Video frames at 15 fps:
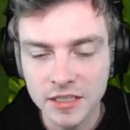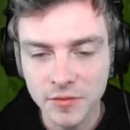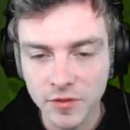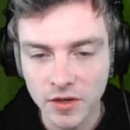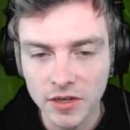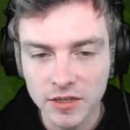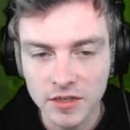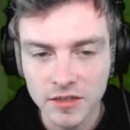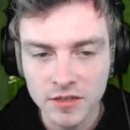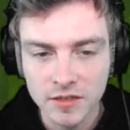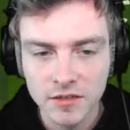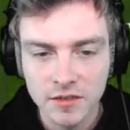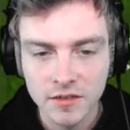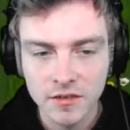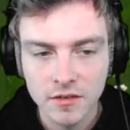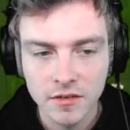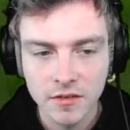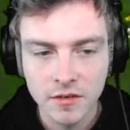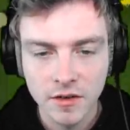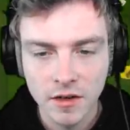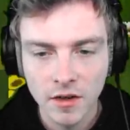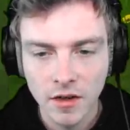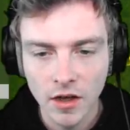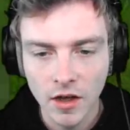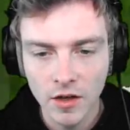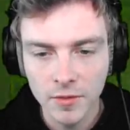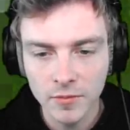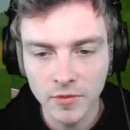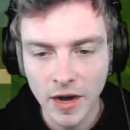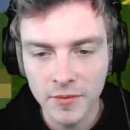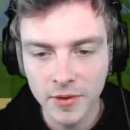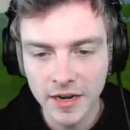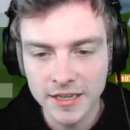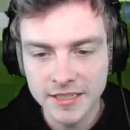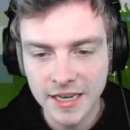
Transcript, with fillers: is fun. Oh, right when I